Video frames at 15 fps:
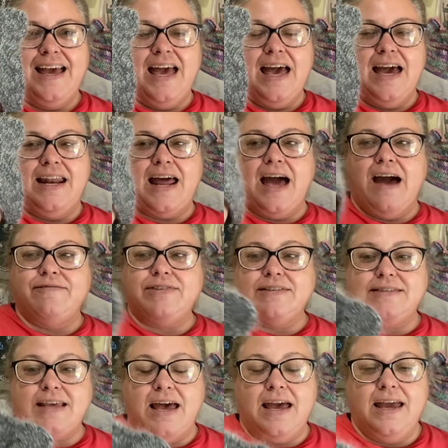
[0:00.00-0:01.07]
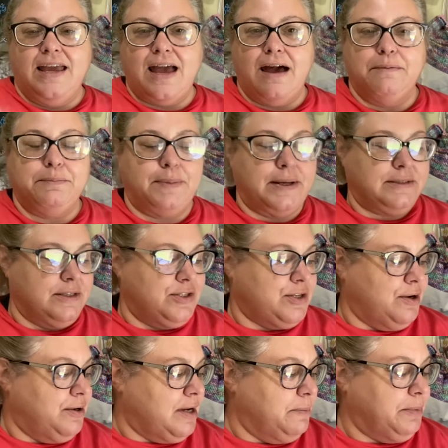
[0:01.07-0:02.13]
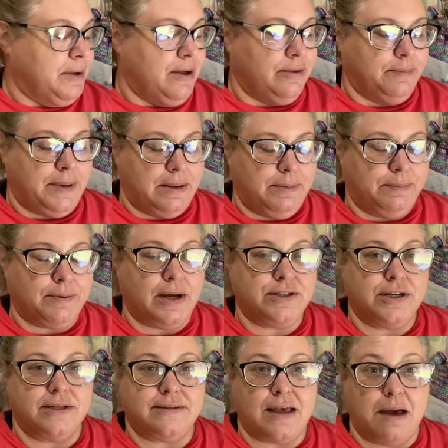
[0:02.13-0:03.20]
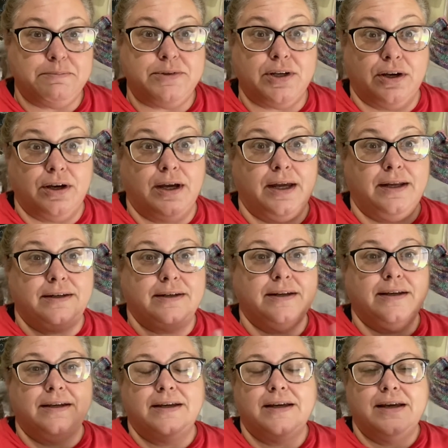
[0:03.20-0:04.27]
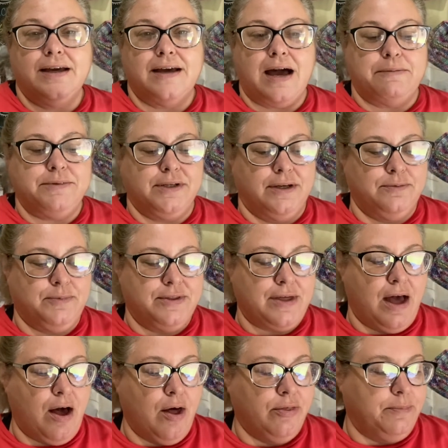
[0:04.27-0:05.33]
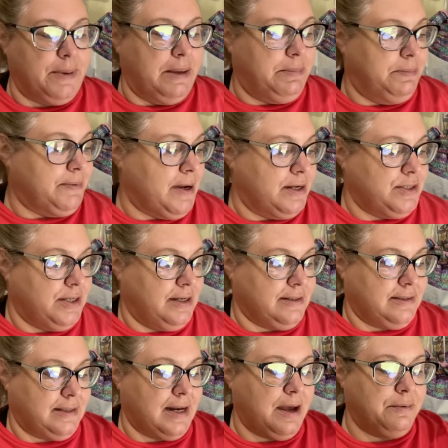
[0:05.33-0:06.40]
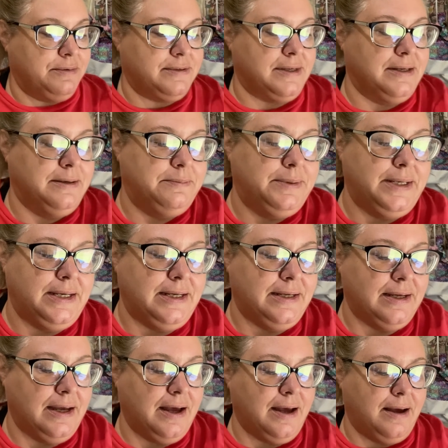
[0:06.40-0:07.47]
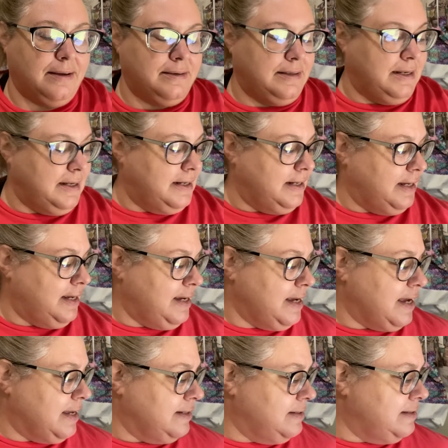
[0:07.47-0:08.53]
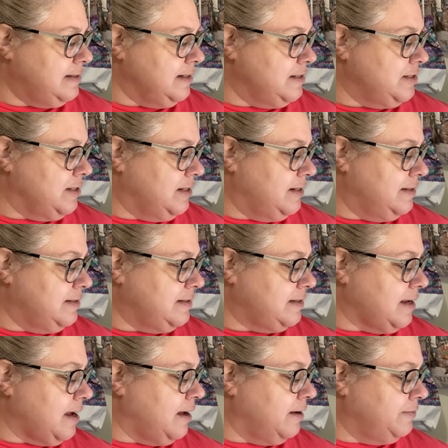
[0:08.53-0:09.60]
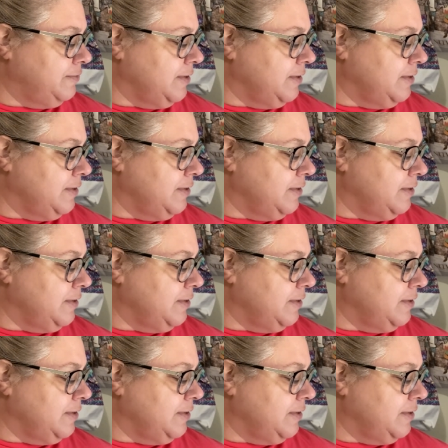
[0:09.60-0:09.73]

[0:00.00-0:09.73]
And I have to say, I'm about to show a couple other baby projects. I'm done with all the baby projects that I was going to be knitting and stitching and stuff.